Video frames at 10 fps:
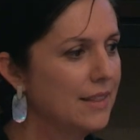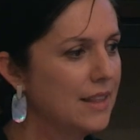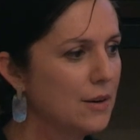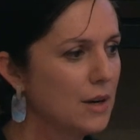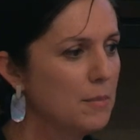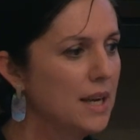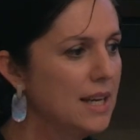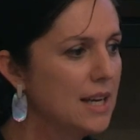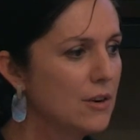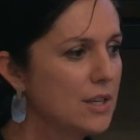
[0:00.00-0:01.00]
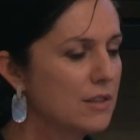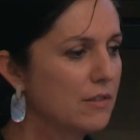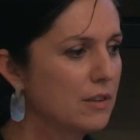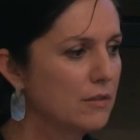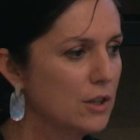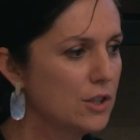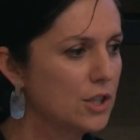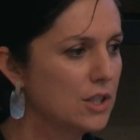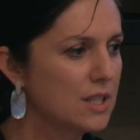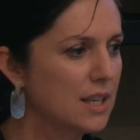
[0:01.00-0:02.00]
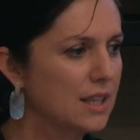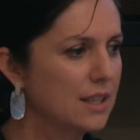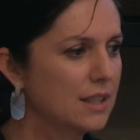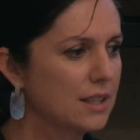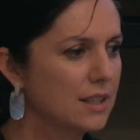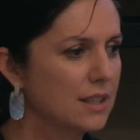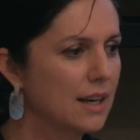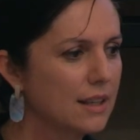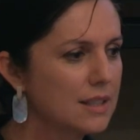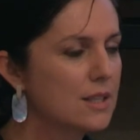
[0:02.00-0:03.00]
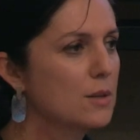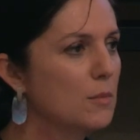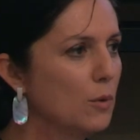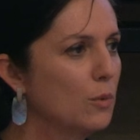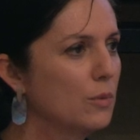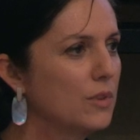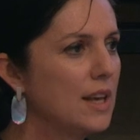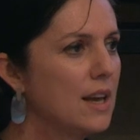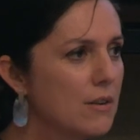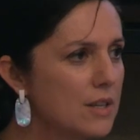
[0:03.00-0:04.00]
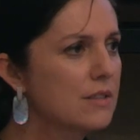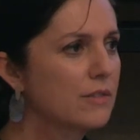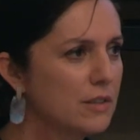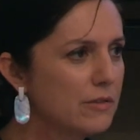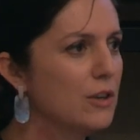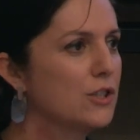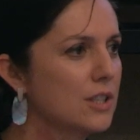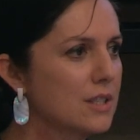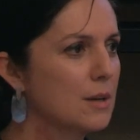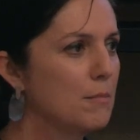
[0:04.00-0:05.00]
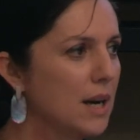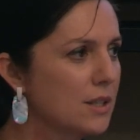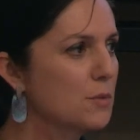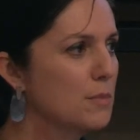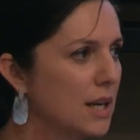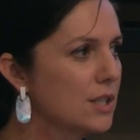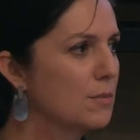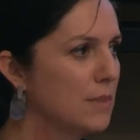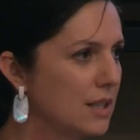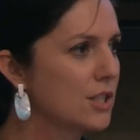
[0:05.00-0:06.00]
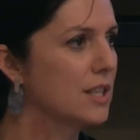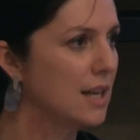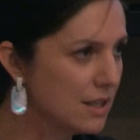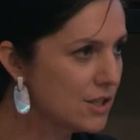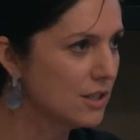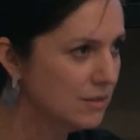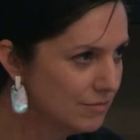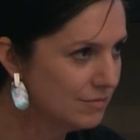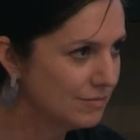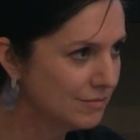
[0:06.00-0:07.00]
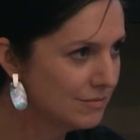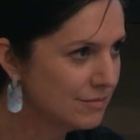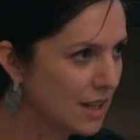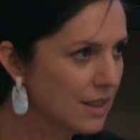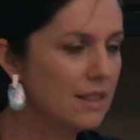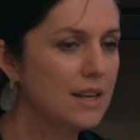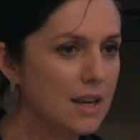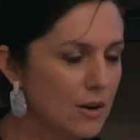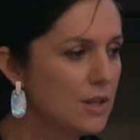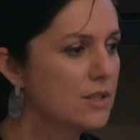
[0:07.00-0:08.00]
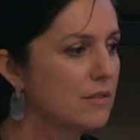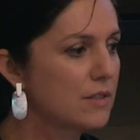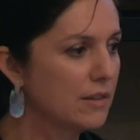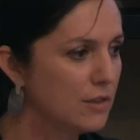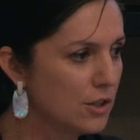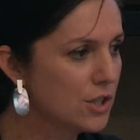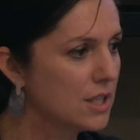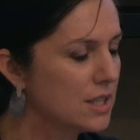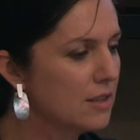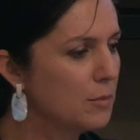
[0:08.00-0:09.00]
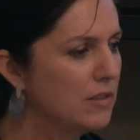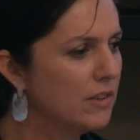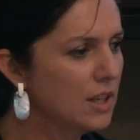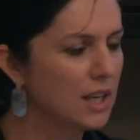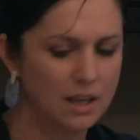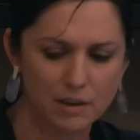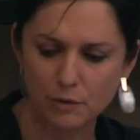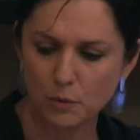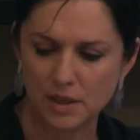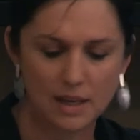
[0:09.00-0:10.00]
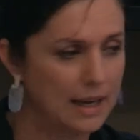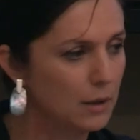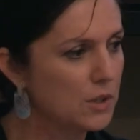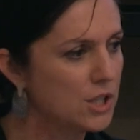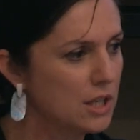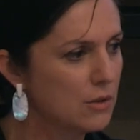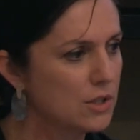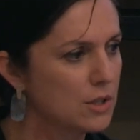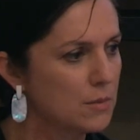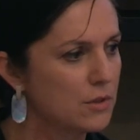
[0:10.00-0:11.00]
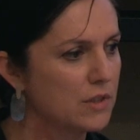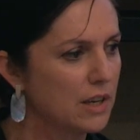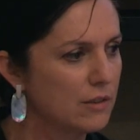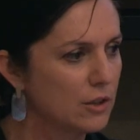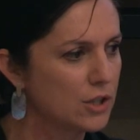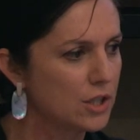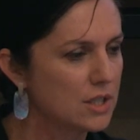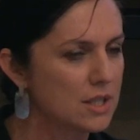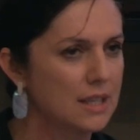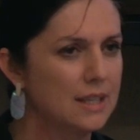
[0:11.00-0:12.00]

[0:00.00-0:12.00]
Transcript: There are many areas of convergence, and I can't list them all. The areas of convergence are much, much, much larger than the areas of divergence. And I've been very careful with the language here in terms of divergence.